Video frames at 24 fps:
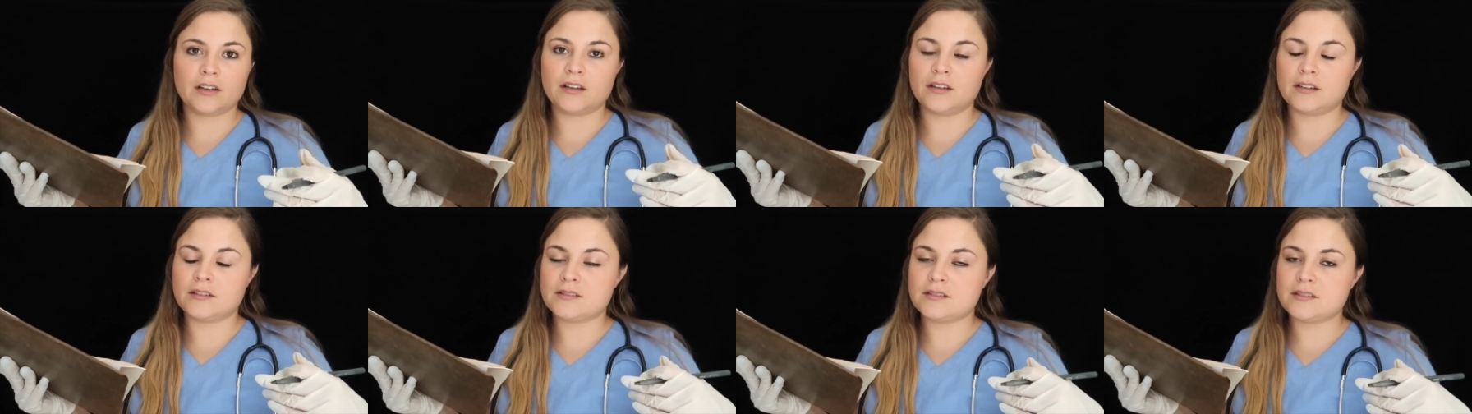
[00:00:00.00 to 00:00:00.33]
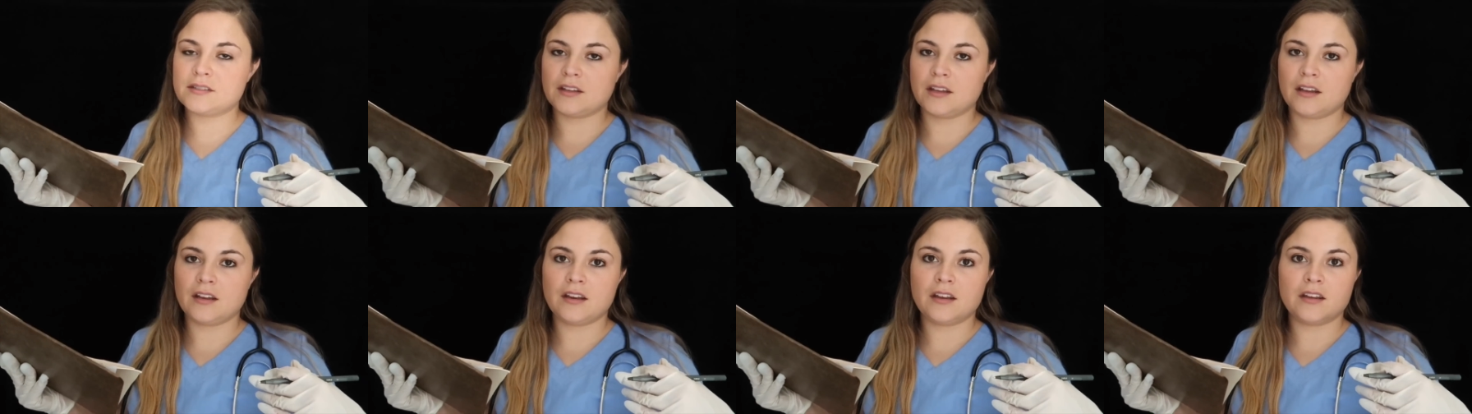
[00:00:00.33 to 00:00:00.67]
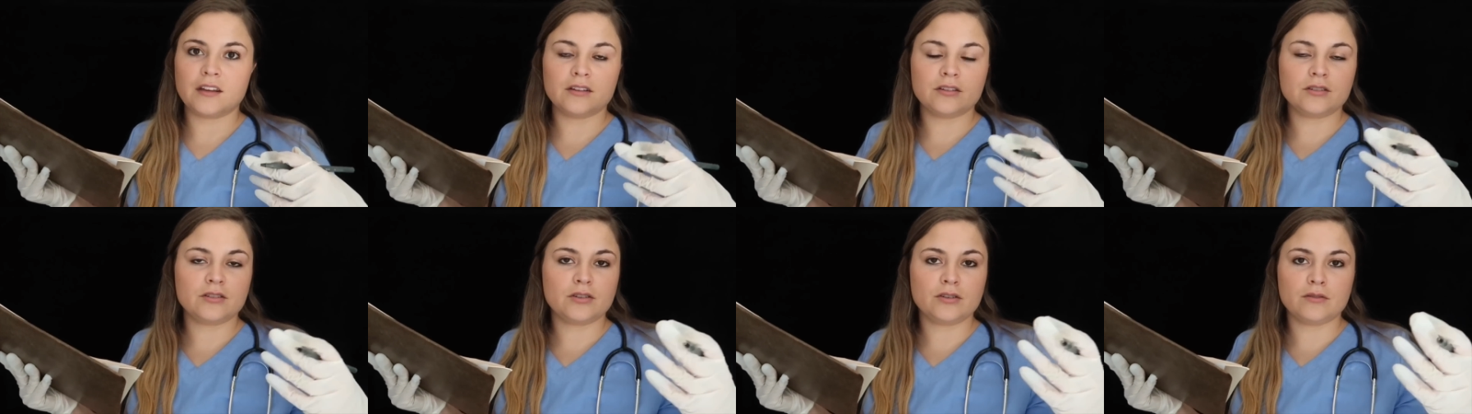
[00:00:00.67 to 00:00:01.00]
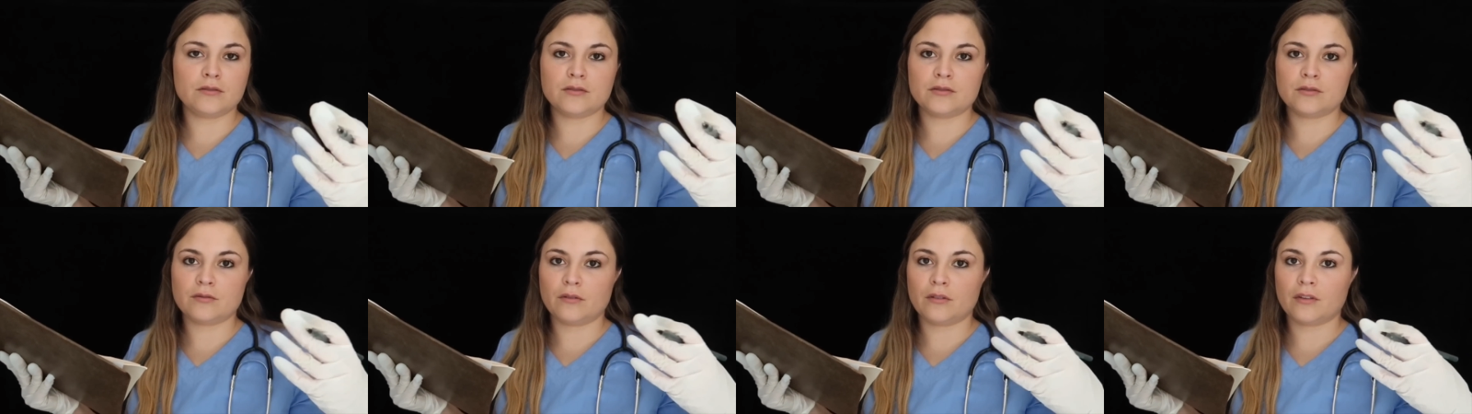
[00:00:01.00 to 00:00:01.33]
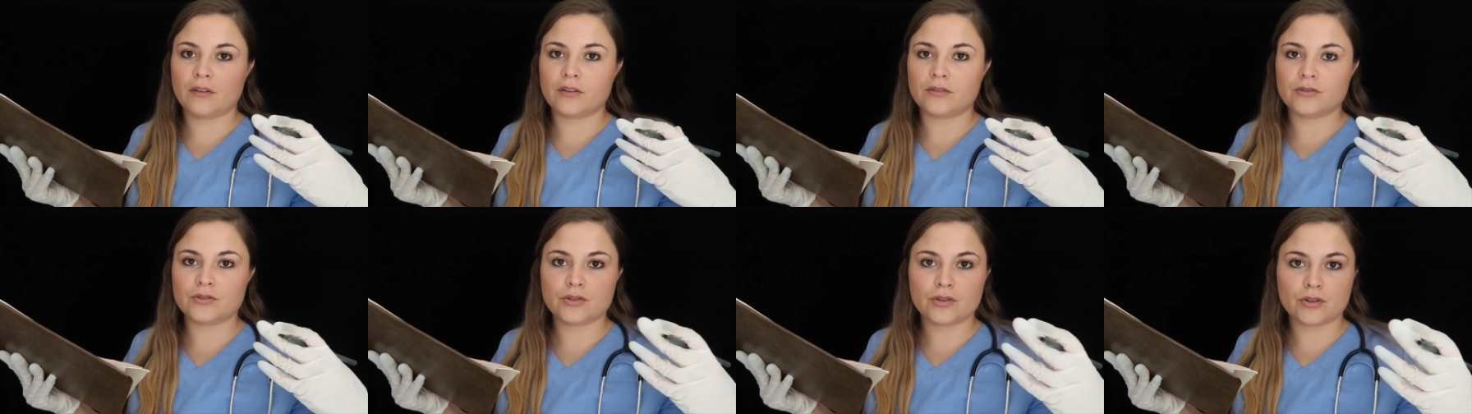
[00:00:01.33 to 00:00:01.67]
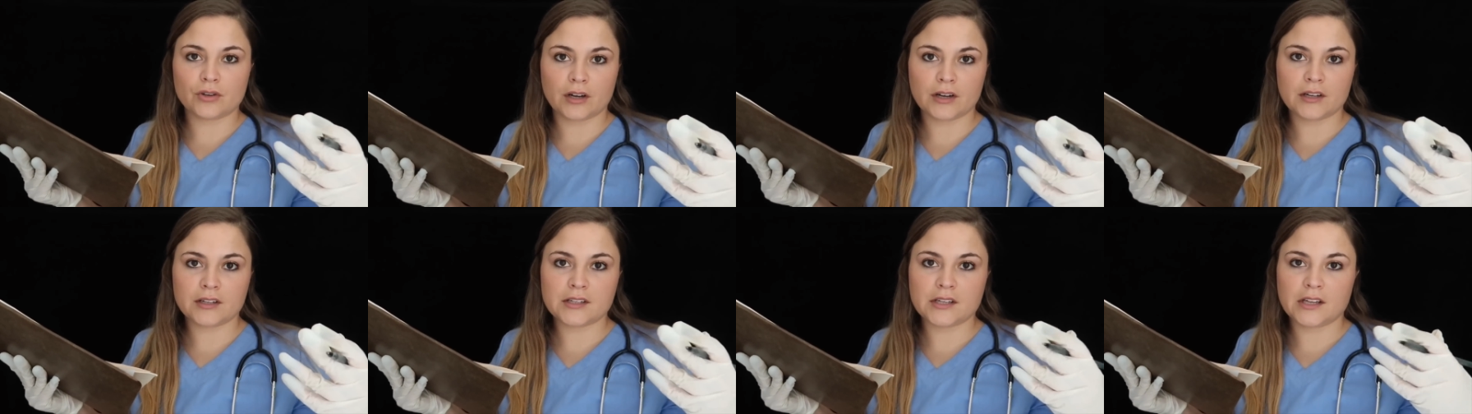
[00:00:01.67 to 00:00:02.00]
I didn't see any issues with
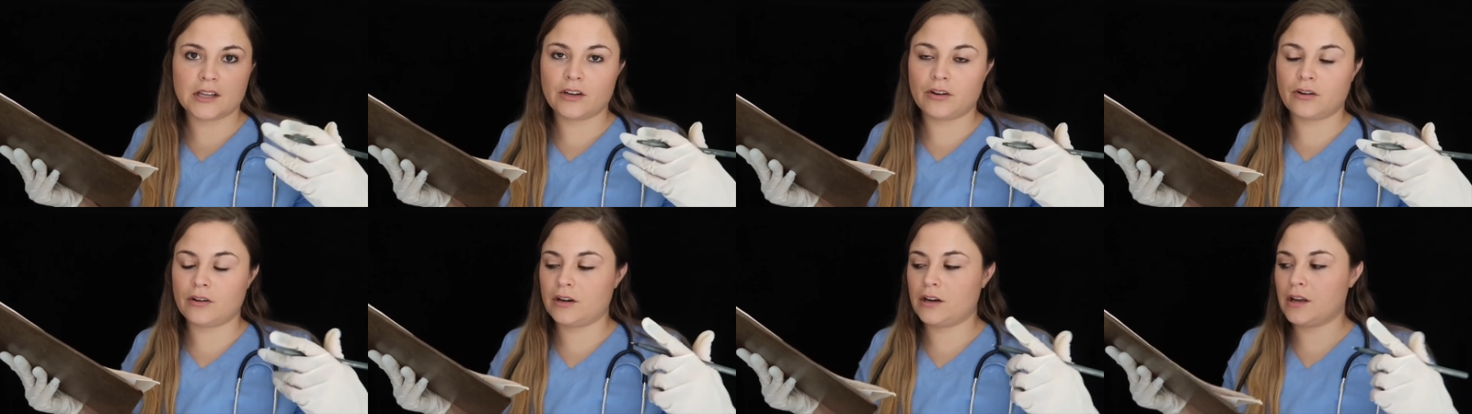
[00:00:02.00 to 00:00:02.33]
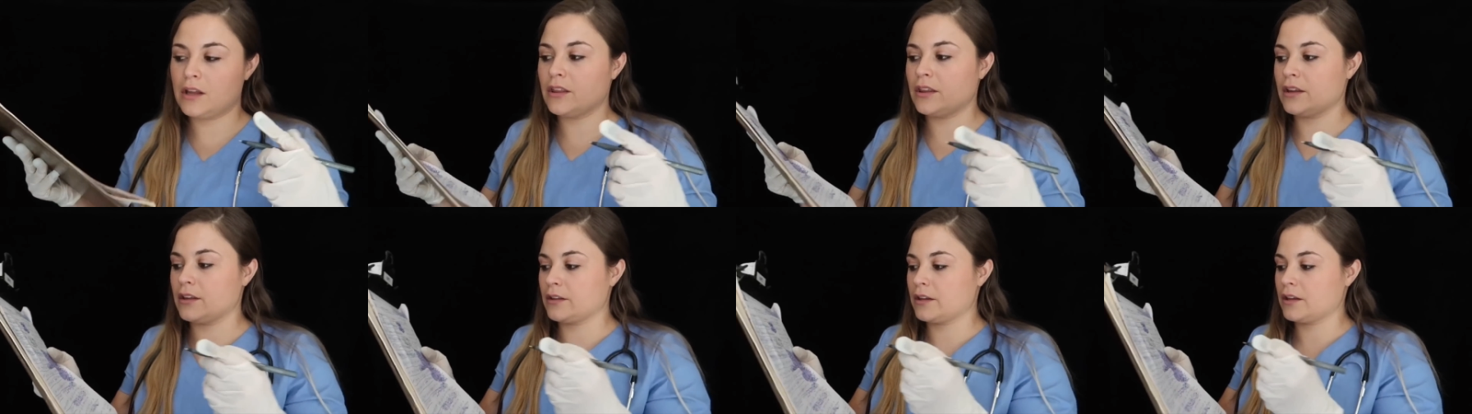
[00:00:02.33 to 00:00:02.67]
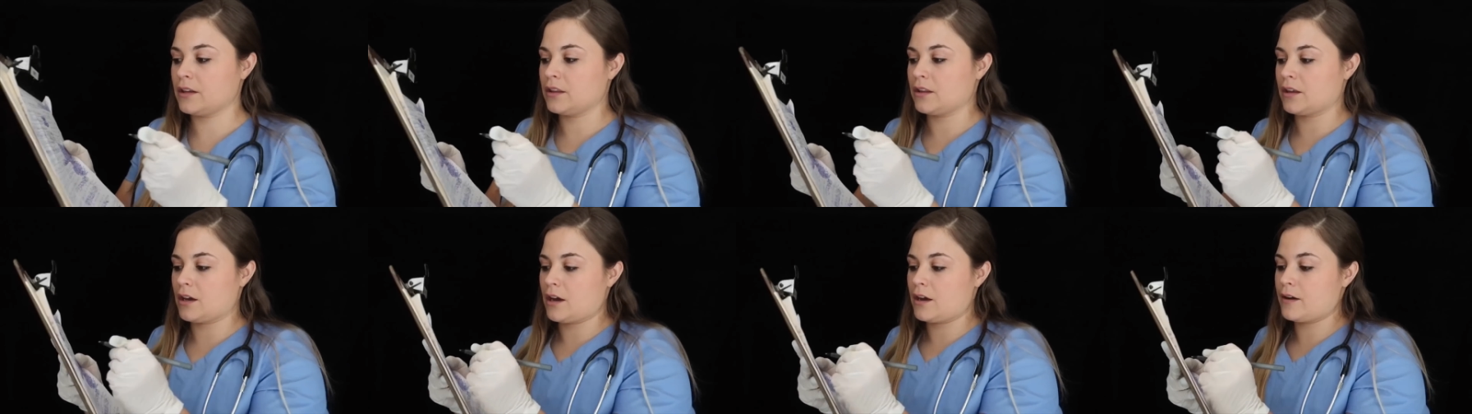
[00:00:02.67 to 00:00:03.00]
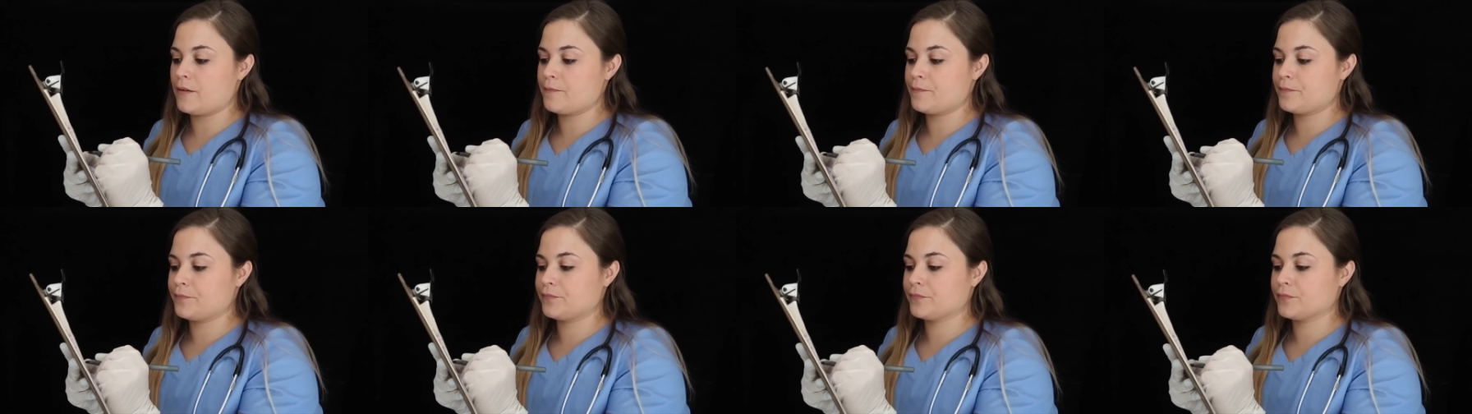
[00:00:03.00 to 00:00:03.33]
constricting or anything like that.